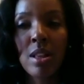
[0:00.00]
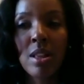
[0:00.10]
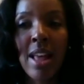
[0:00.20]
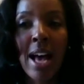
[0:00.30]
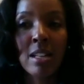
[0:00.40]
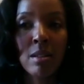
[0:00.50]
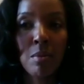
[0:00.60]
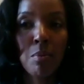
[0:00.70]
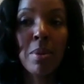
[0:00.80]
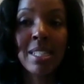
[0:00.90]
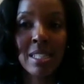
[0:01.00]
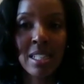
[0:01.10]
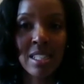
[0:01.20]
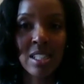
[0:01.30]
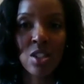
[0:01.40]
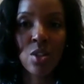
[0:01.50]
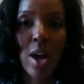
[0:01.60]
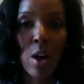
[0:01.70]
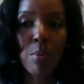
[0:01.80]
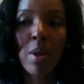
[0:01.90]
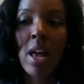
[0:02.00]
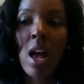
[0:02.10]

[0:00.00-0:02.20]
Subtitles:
that business to help